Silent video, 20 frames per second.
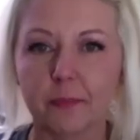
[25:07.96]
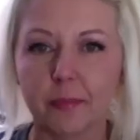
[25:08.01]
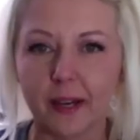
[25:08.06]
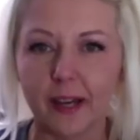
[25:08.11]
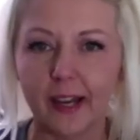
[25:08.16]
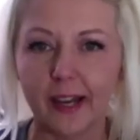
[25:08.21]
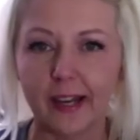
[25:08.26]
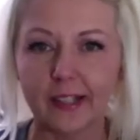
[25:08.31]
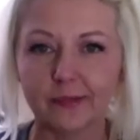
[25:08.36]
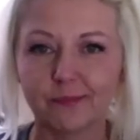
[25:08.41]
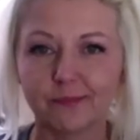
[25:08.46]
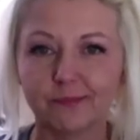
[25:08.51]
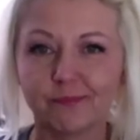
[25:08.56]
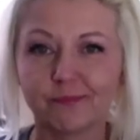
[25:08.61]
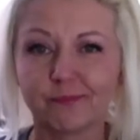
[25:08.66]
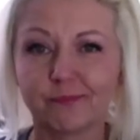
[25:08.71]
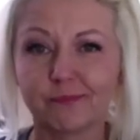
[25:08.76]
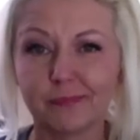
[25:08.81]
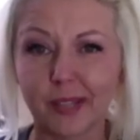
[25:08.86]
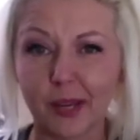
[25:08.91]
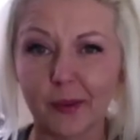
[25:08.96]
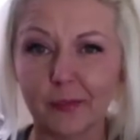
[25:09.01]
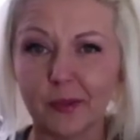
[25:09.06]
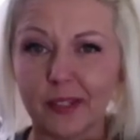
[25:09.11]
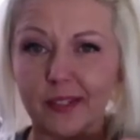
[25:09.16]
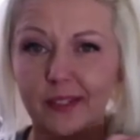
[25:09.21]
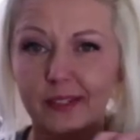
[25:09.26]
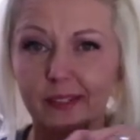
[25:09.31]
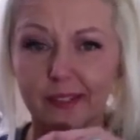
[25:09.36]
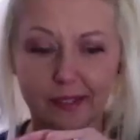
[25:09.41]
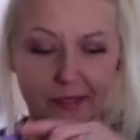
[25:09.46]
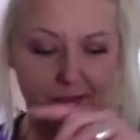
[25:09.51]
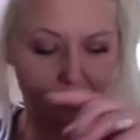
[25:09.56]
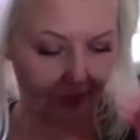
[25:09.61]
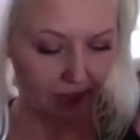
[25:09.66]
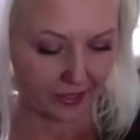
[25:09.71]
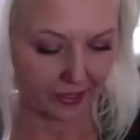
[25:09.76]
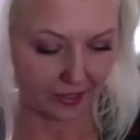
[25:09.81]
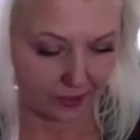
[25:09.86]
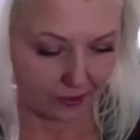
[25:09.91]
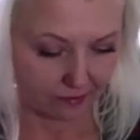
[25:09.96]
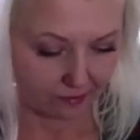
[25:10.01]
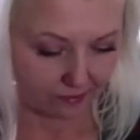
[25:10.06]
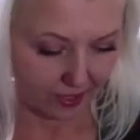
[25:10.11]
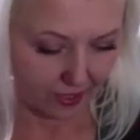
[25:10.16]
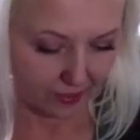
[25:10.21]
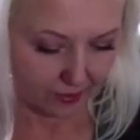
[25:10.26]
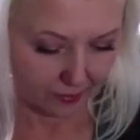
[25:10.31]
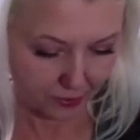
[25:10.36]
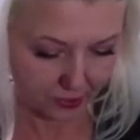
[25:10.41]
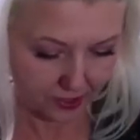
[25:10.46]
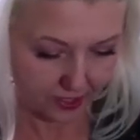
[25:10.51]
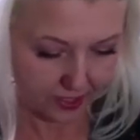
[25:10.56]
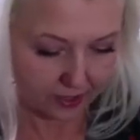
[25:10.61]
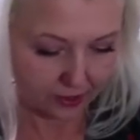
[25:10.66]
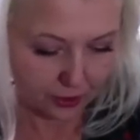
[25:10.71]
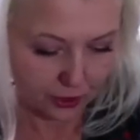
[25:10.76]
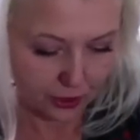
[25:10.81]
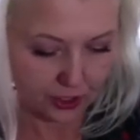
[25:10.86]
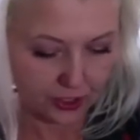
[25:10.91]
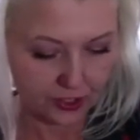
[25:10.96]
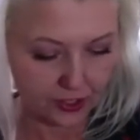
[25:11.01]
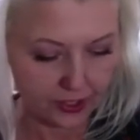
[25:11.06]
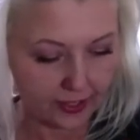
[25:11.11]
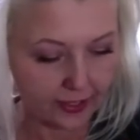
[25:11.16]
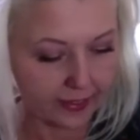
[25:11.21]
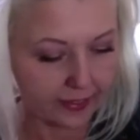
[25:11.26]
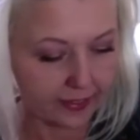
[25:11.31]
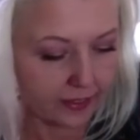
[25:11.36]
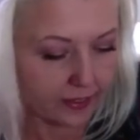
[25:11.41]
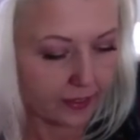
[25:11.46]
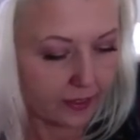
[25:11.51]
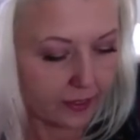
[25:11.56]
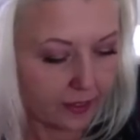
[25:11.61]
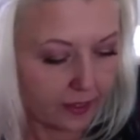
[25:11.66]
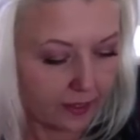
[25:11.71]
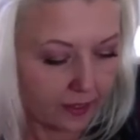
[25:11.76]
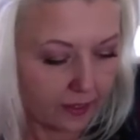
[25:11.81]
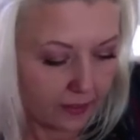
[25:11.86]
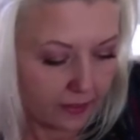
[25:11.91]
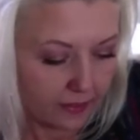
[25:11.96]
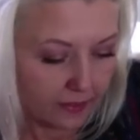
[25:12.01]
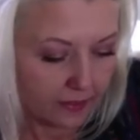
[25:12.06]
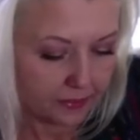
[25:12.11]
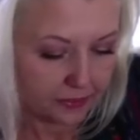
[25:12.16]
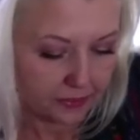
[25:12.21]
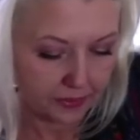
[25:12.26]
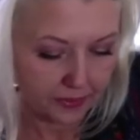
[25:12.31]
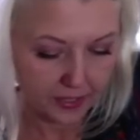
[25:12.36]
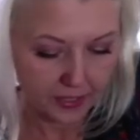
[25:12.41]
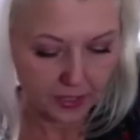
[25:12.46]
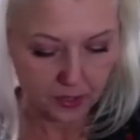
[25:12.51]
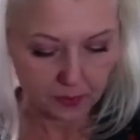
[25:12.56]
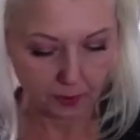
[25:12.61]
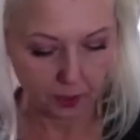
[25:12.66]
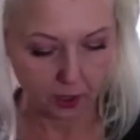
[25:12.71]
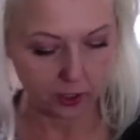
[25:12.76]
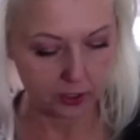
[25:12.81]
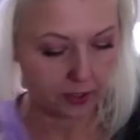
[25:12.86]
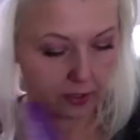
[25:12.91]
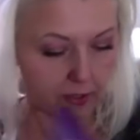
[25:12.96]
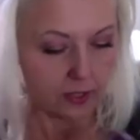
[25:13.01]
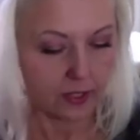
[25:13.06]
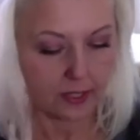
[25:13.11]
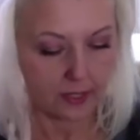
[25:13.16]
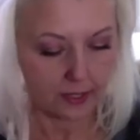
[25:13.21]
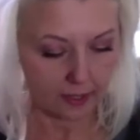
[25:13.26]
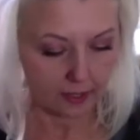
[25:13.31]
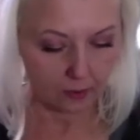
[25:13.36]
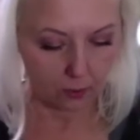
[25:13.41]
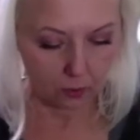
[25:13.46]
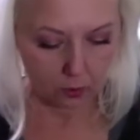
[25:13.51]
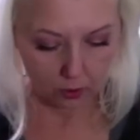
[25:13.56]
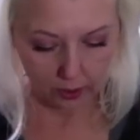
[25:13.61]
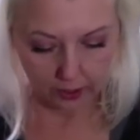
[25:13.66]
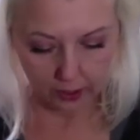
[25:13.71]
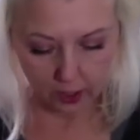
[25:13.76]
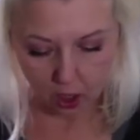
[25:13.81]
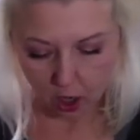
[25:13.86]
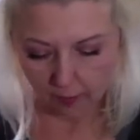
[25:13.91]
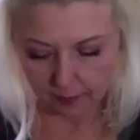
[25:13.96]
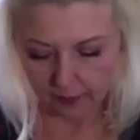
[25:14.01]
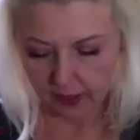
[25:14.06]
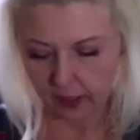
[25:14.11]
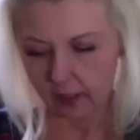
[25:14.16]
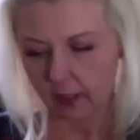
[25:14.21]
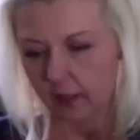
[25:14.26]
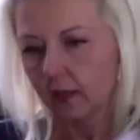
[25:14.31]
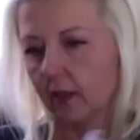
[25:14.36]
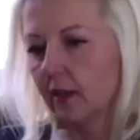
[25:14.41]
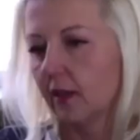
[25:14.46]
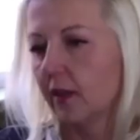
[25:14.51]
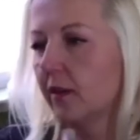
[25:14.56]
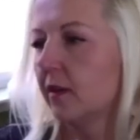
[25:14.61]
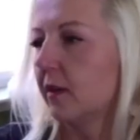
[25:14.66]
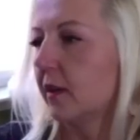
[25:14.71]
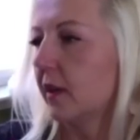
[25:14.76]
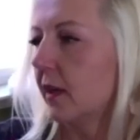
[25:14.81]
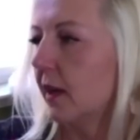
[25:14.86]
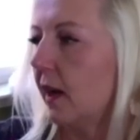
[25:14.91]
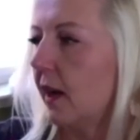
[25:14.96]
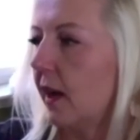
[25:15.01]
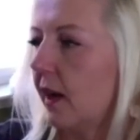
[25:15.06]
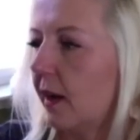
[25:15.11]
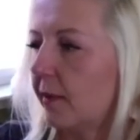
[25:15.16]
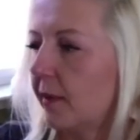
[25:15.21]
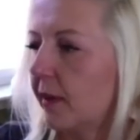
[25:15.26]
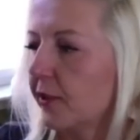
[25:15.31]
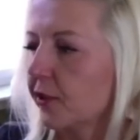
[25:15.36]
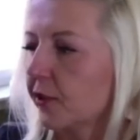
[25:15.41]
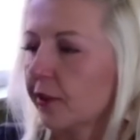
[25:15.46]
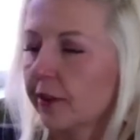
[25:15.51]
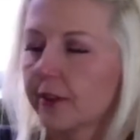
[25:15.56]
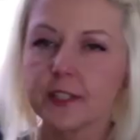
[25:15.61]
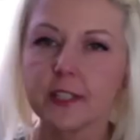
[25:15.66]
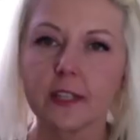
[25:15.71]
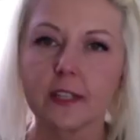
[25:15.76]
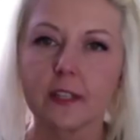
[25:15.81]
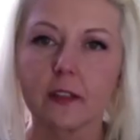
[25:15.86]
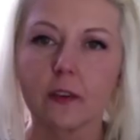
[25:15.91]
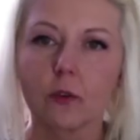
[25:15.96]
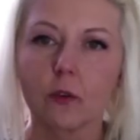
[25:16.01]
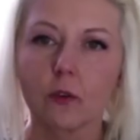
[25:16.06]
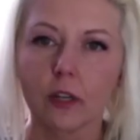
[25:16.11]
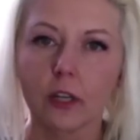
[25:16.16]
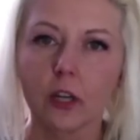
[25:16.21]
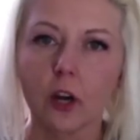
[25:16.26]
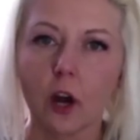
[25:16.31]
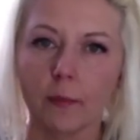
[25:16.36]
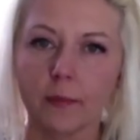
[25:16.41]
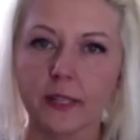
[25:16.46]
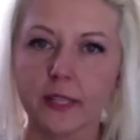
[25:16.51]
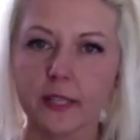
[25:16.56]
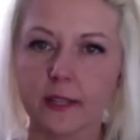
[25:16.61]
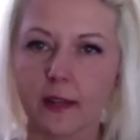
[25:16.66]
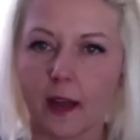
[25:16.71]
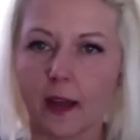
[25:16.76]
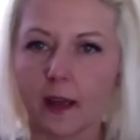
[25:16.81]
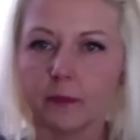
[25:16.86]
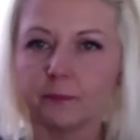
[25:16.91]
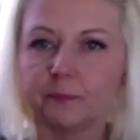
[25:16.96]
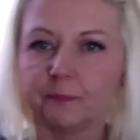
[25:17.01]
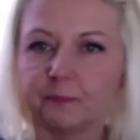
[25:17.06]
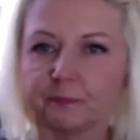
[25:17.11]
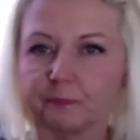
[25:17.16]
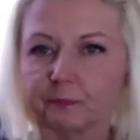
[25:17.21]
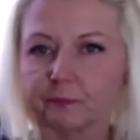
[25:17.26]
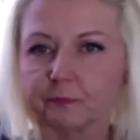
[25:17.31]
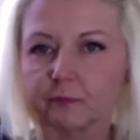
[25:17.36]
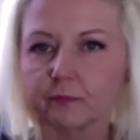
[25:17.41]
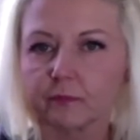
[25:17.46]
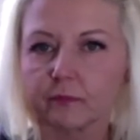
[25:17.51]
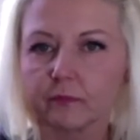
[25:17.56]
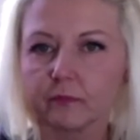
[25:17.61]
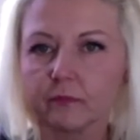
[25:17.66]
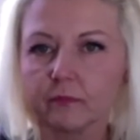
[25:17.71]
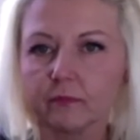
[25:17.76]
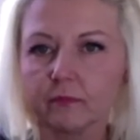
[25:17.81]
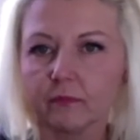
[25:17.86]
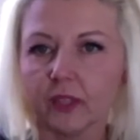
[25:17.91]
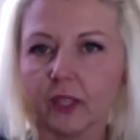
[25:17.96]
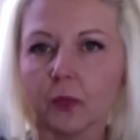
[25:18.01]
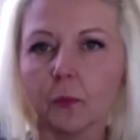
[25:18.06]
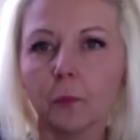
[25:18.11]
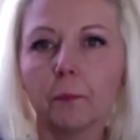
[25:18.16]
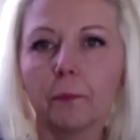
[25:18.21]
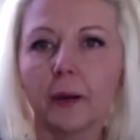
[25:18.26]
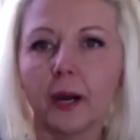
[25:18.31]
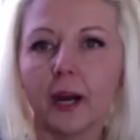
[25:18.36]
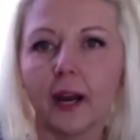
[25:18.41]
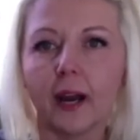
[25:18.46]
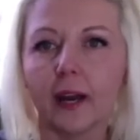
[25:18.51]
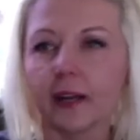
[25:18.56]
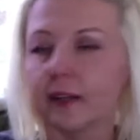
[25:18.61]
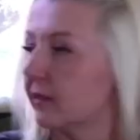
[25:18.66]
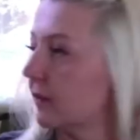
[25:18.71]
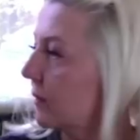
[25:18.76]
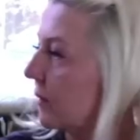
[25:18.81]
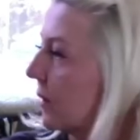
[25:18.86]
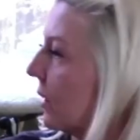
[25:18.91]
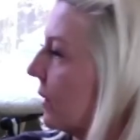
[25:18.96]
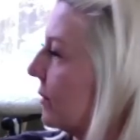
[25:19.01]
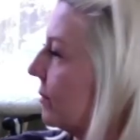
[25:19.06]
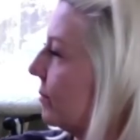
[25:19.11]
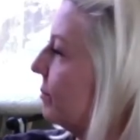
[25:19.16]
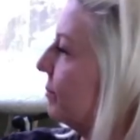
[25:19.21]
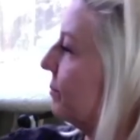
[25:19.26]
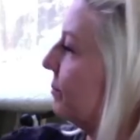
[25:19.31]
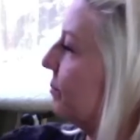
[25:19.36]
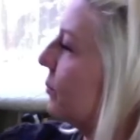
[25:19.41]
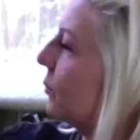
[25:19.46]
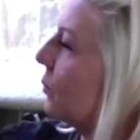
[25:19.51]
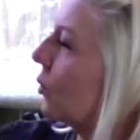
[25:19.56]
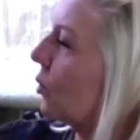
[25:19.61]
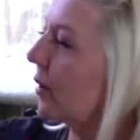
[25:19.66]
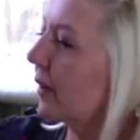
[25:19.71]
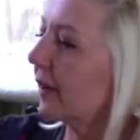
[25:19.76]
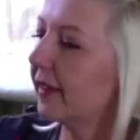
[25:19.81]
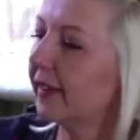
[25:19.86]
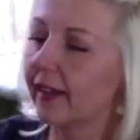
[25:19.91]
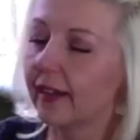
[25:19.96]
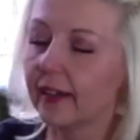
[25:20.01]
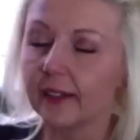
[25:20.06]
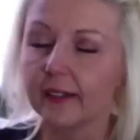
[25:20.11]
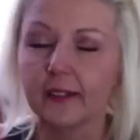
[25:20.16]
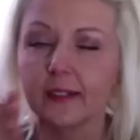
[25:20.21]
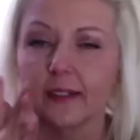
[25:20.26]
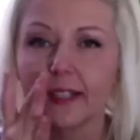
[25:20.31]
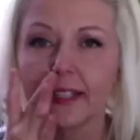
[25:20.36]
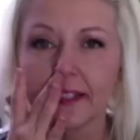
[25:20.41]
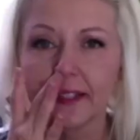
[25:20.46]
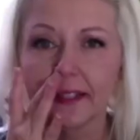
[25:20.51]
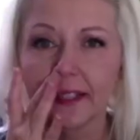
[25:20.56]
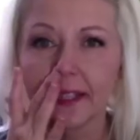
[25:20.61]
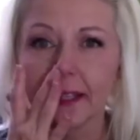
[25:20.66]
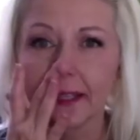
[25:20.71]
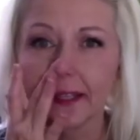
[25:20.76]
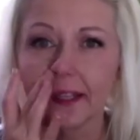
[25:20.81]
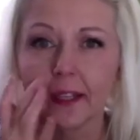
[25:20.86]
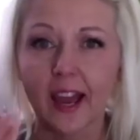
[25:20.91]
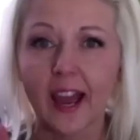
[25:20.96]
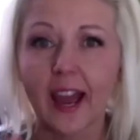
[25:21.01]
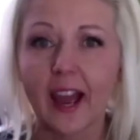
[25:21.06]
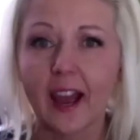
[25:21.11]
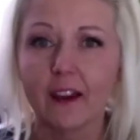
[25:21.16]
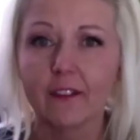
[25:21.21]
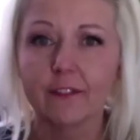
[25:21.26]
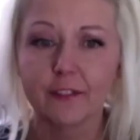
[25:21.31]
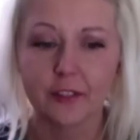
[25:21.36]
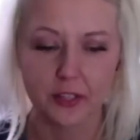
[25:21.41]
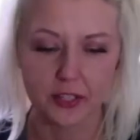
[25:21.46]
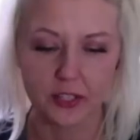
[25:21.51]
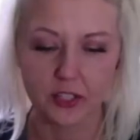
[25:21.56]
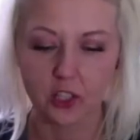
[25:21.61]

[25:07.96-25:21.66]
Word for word: but maybe, you know, I'll sell just like this part. So this is an origami, under the sea origami set, but more than I think half is